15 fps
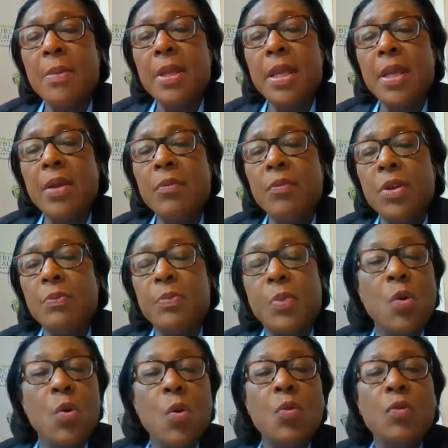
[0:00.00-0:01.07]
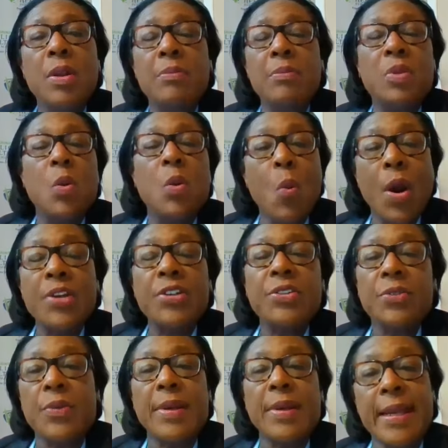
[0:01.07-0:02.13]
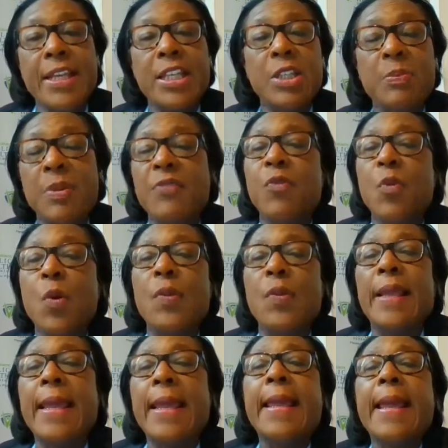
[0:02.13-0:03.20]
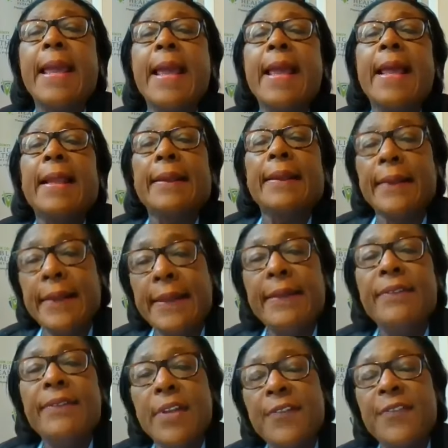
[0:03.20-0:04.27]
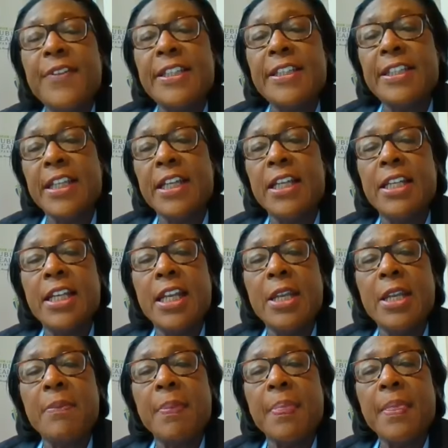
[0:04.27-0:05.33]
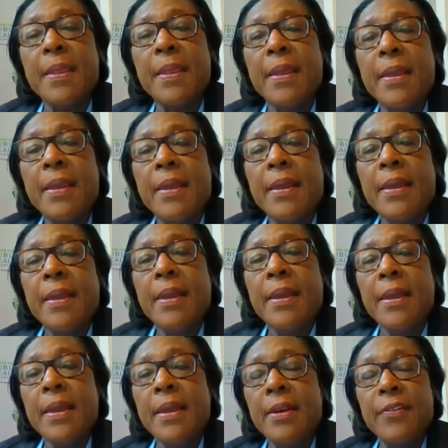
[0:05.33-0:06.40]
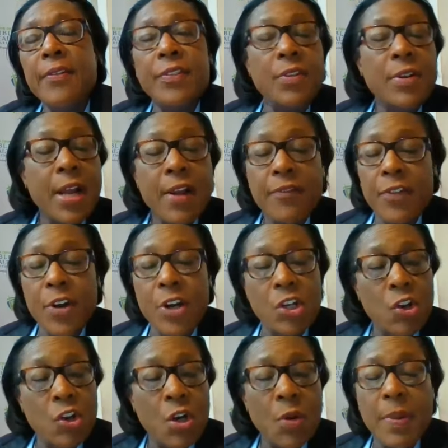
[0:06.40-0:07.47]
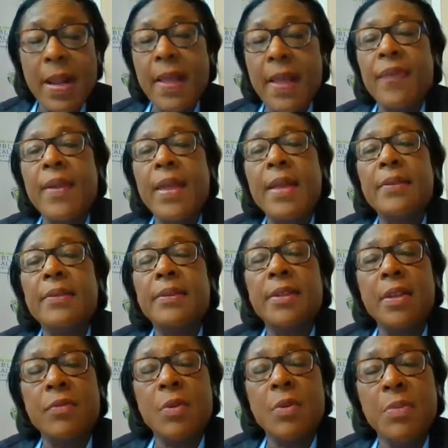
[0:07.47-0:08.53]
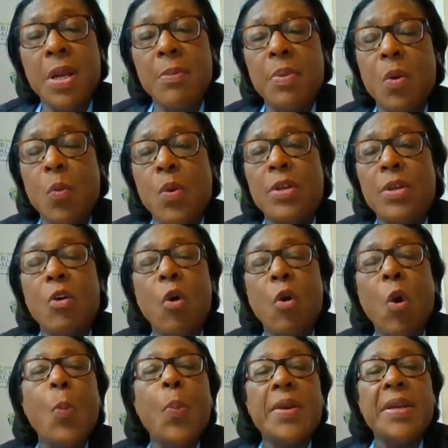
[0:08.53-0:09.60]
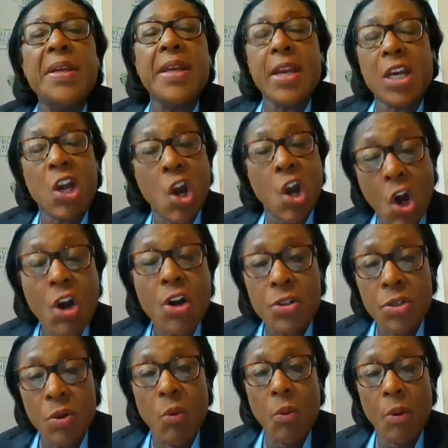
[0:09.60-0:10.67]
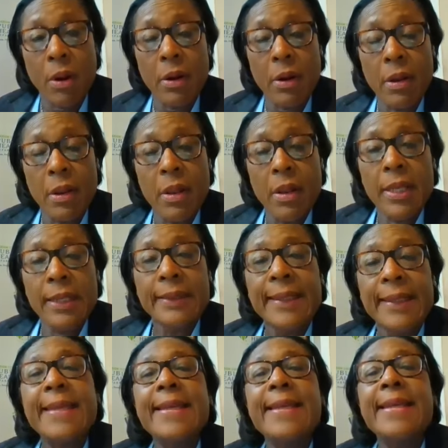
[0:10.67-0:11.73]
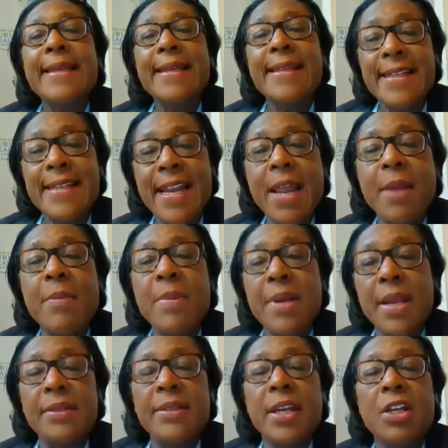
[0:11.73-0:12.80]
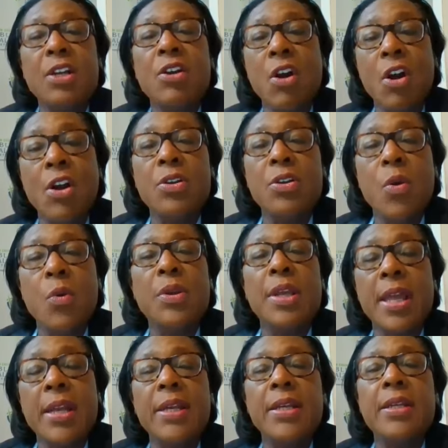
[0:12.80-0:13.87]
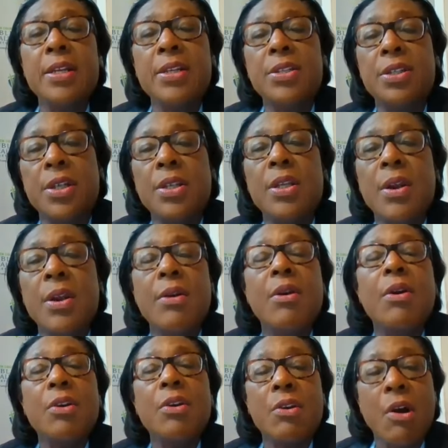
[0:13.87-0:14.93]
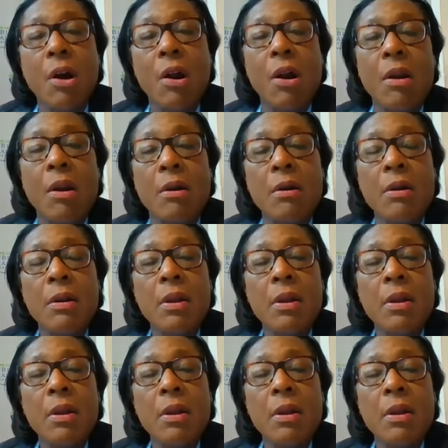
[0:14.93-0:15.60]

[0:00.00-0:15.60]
it would behoove them to wash their hands before they leave the facility. And if they're not very good about that, then remember when they're opening a car door, they can contaminate that car door getting into their car,